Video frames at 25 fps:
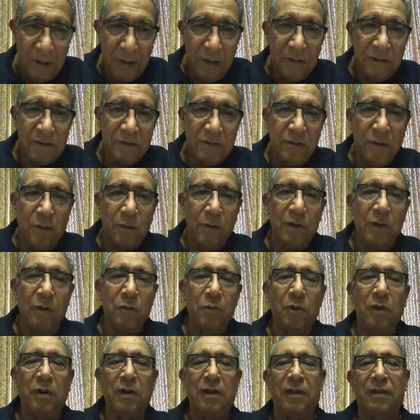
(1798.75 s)
So he
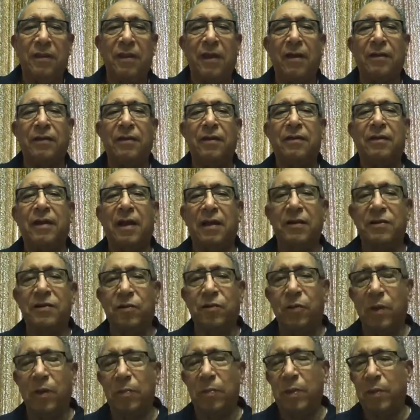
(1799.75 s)
really thought that that's the
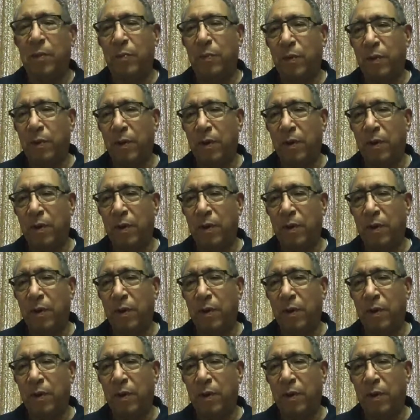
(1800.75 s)
way people